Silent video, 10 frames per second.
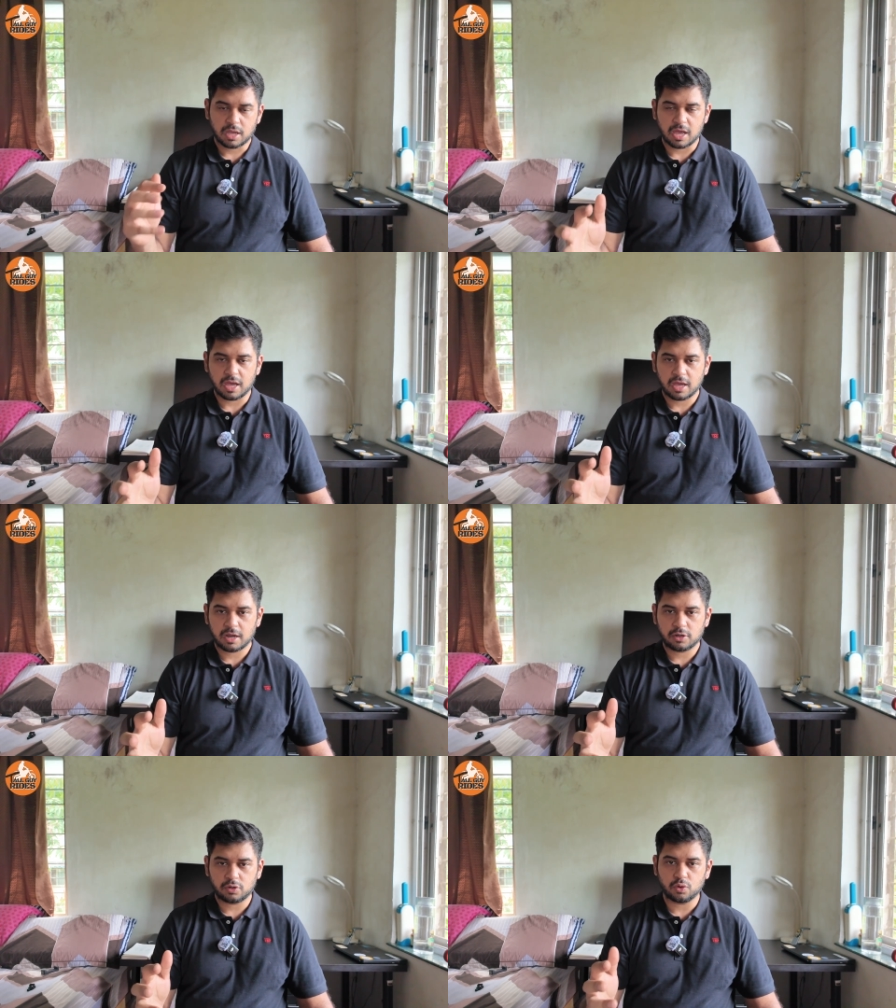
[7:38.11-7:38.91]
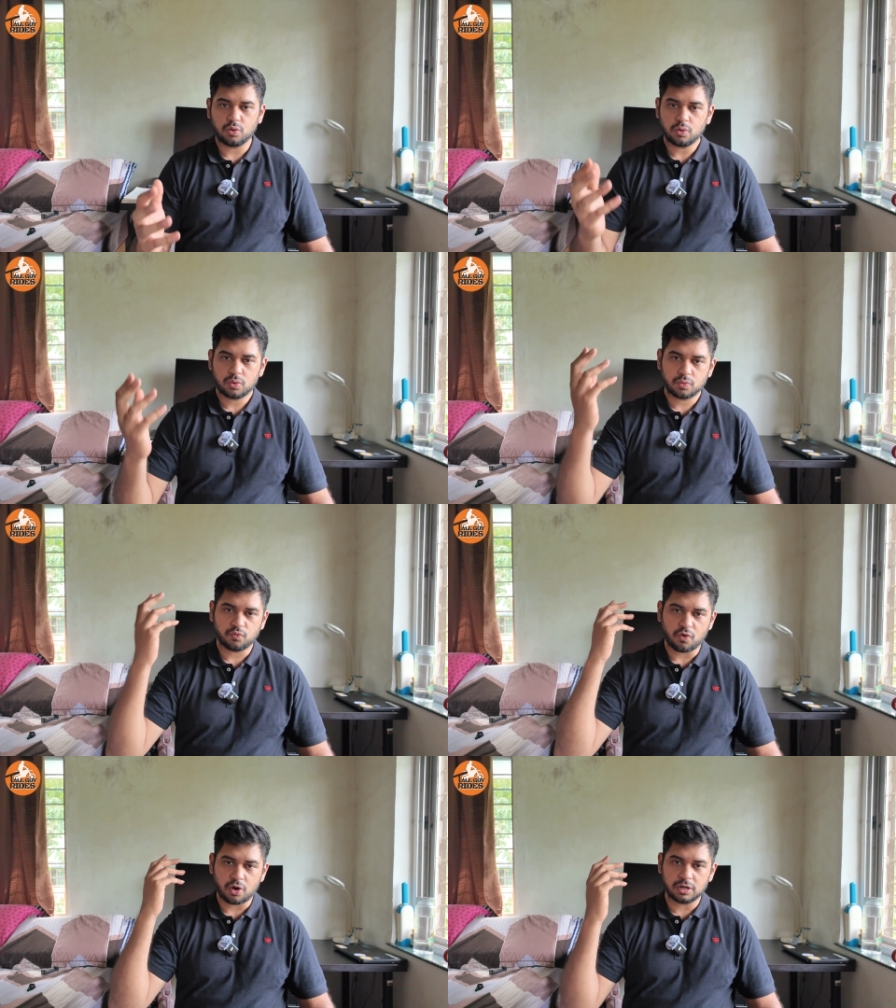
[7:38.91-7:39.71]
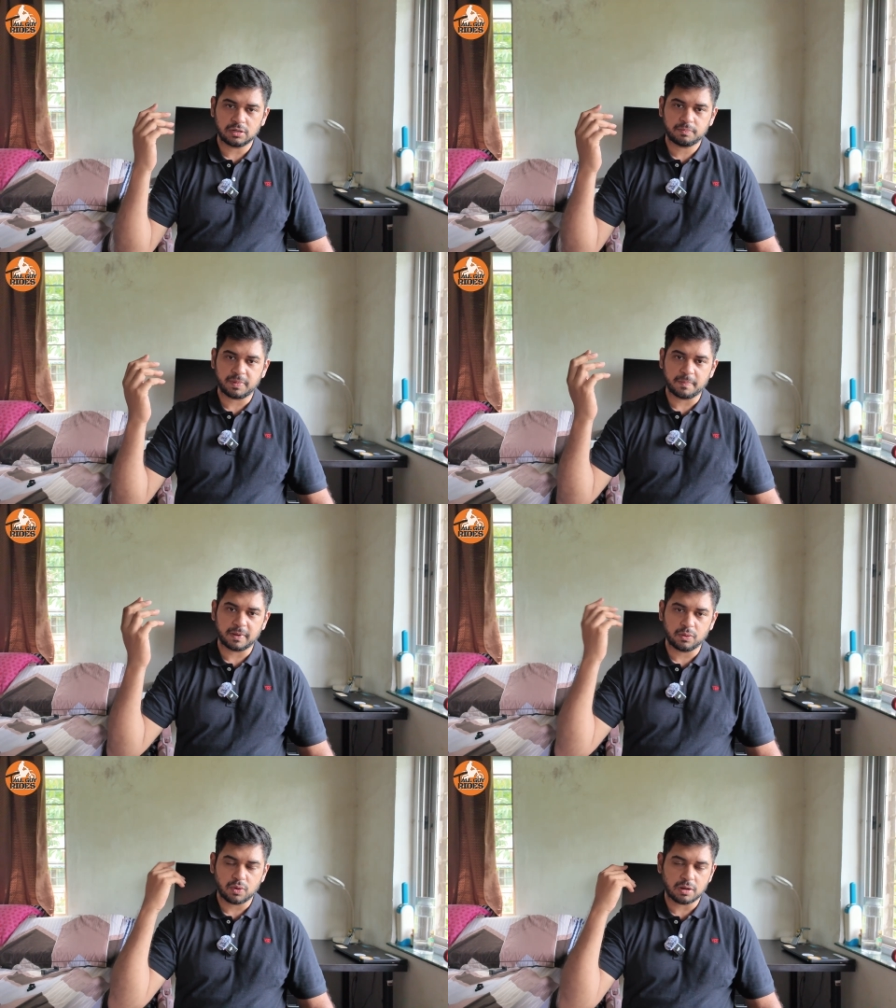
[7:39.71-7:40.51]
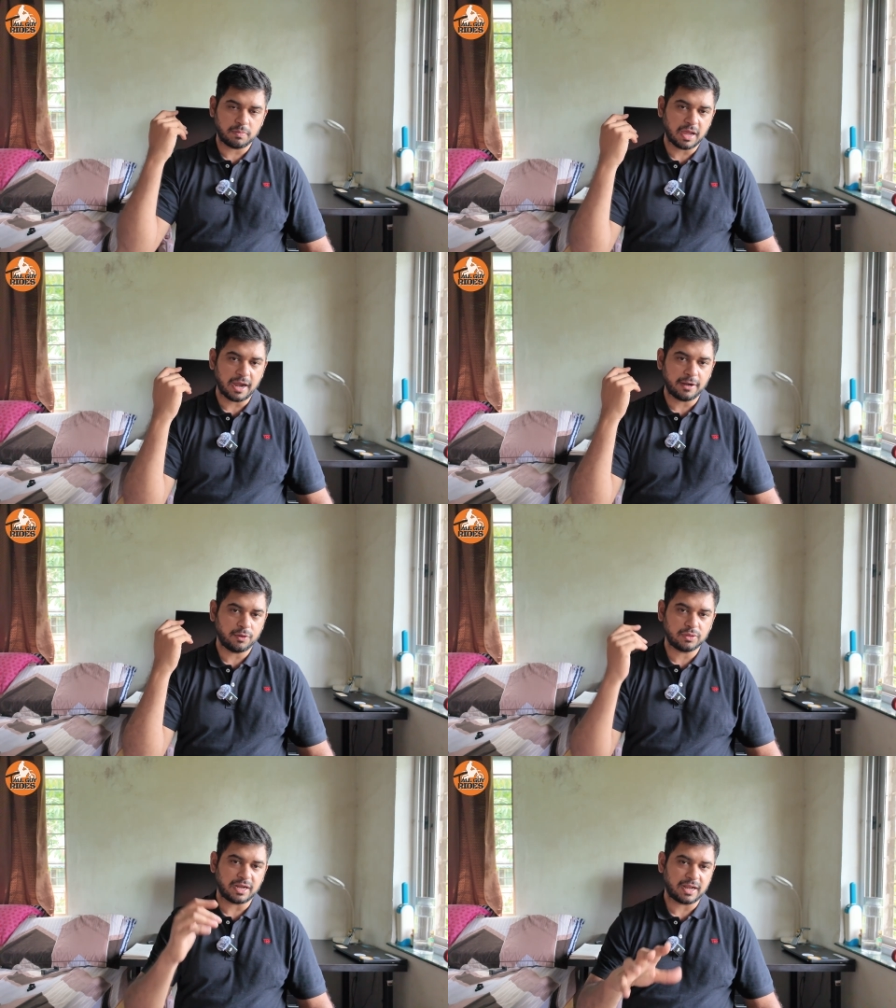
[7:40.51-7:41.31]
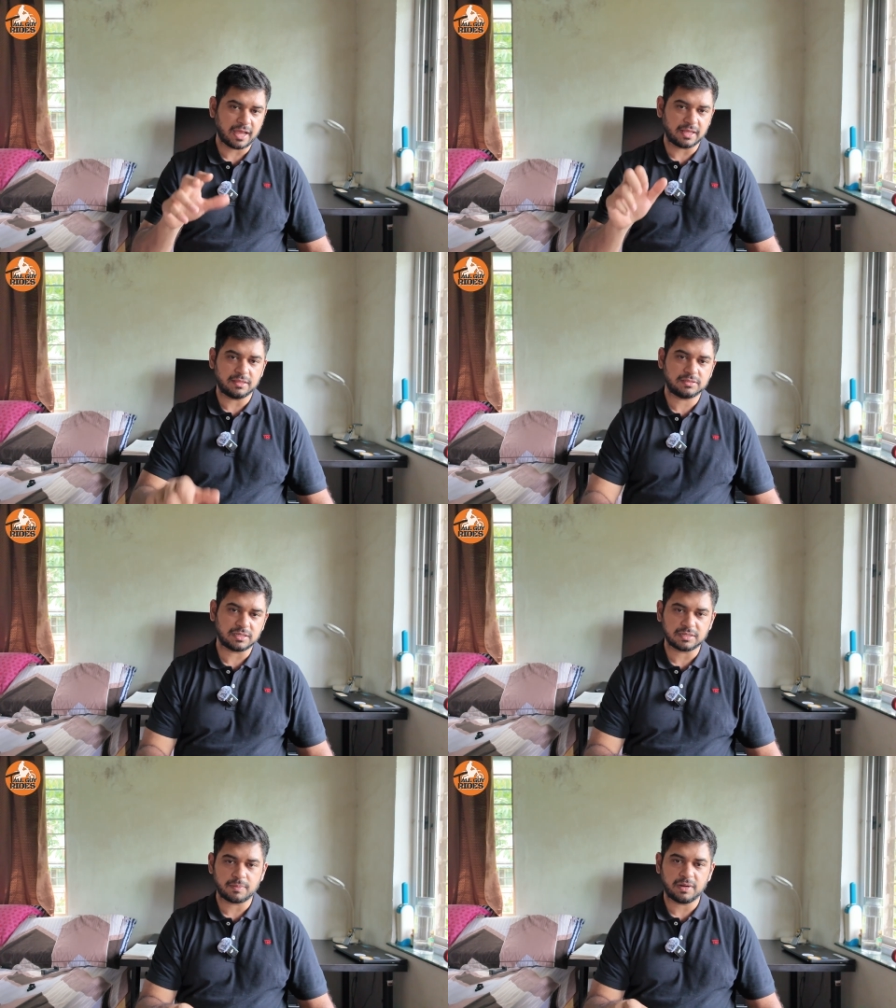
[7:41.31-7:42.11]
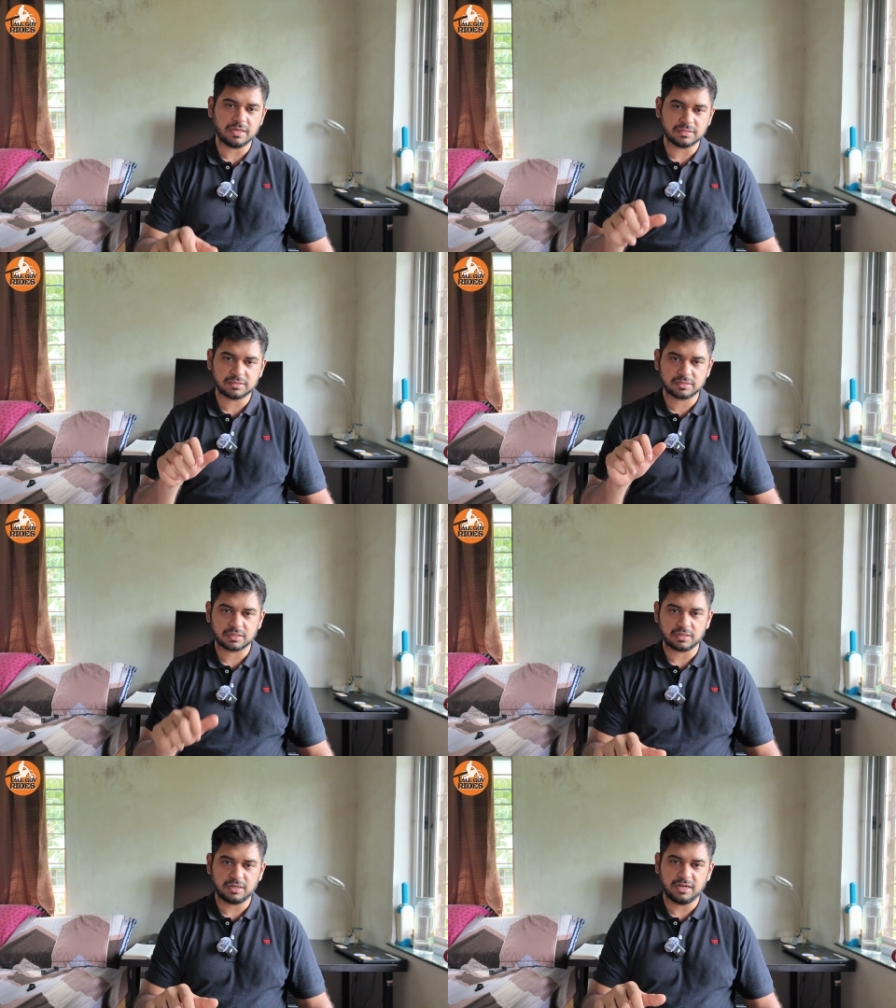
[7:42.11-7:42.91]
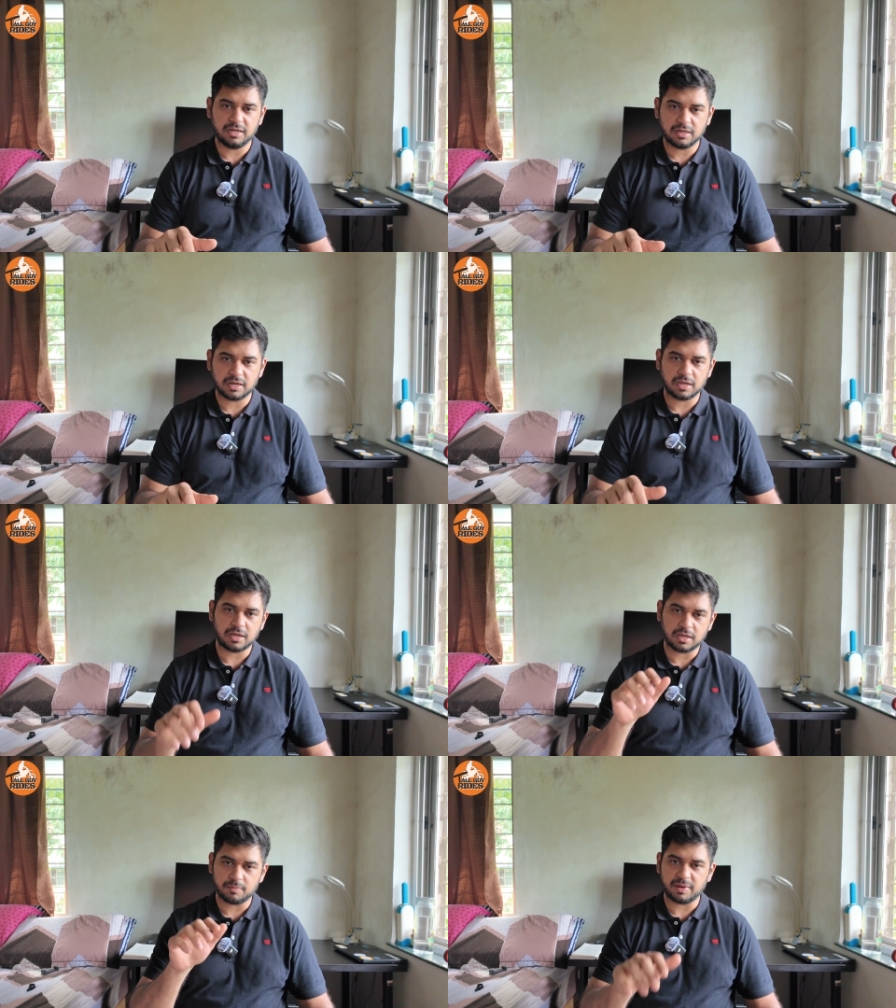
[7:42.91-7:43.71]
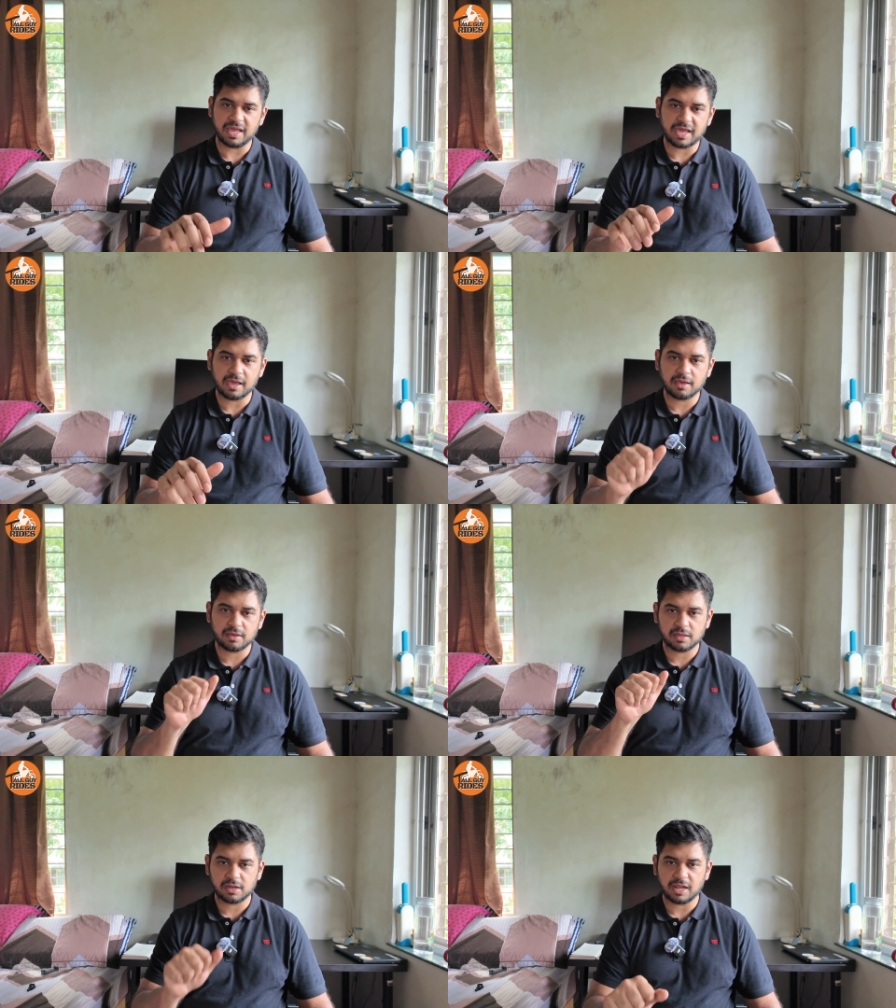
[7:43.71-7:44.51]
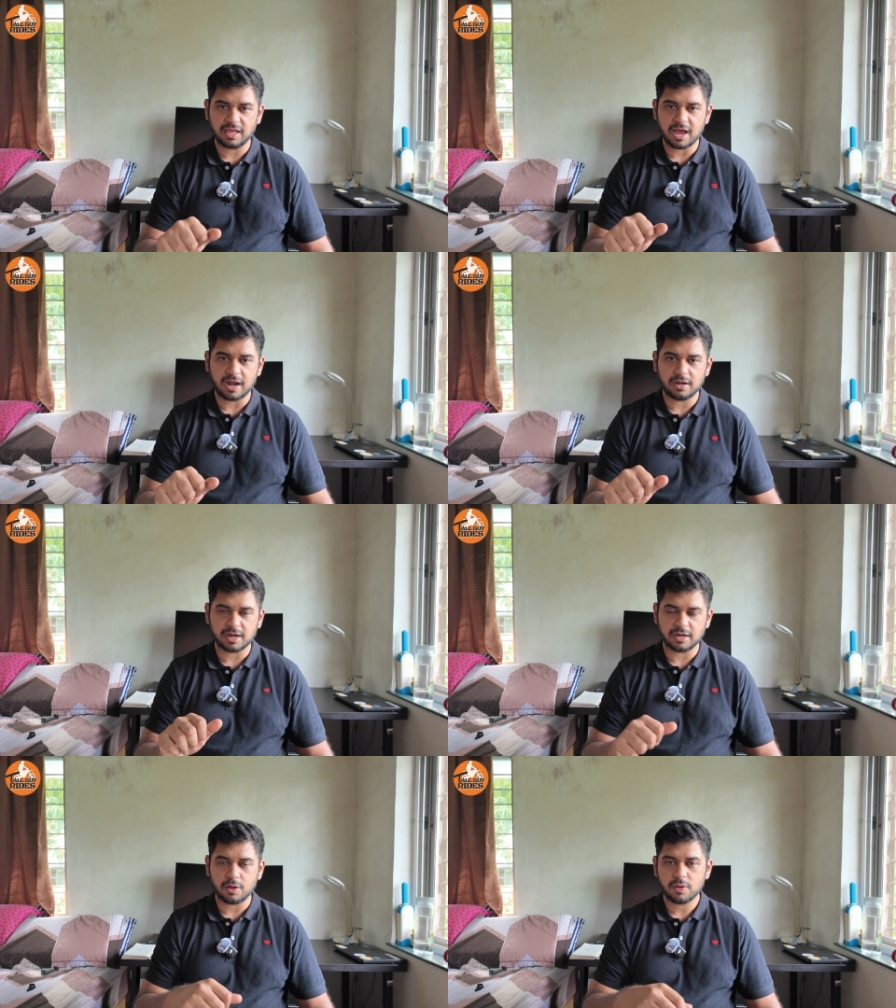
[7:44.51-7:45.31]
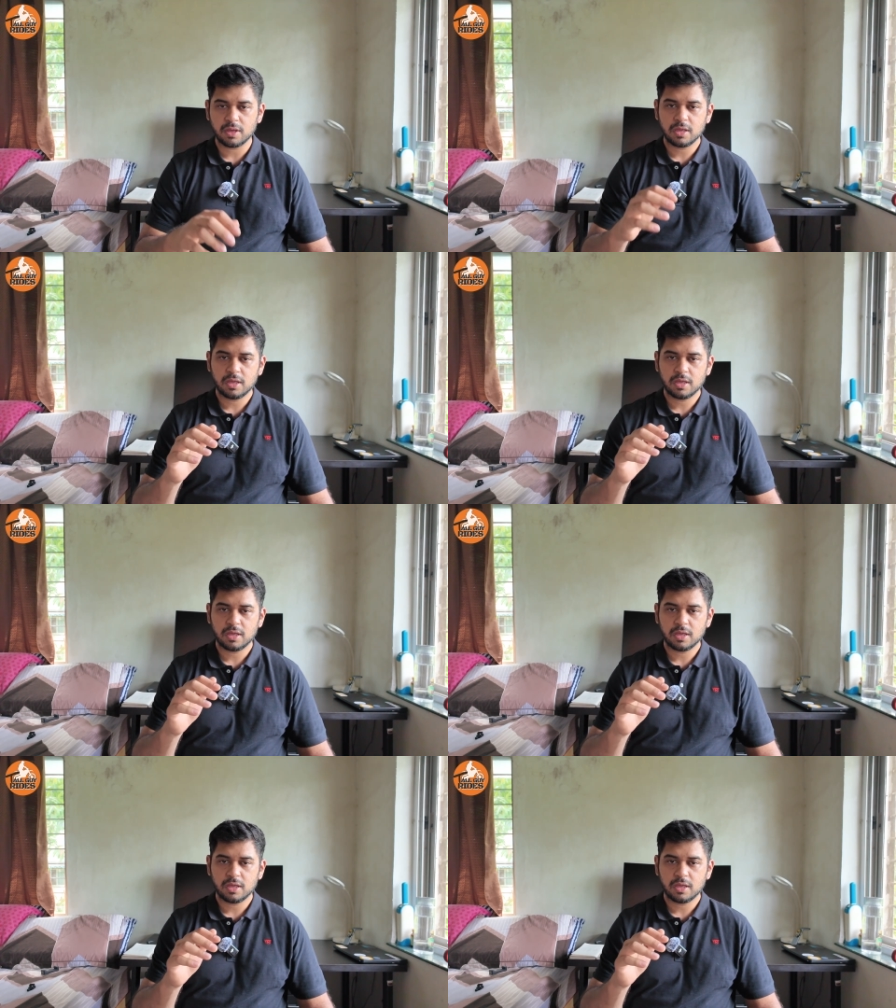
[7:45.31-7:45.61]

to warn people who are behind you that hey, somebody is braking really hard right now,